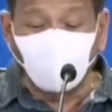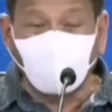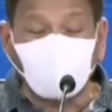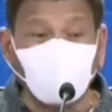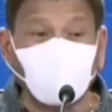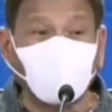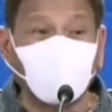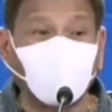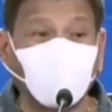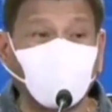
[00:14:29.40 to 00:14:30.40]
wala
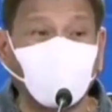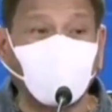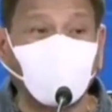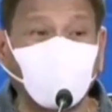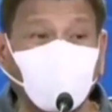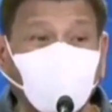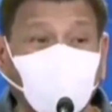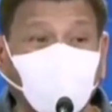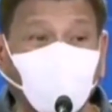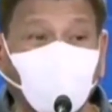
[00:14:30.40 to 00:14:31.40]
sa
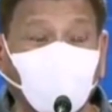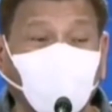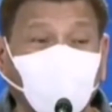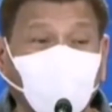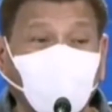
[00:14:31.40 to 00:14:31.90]
table ko.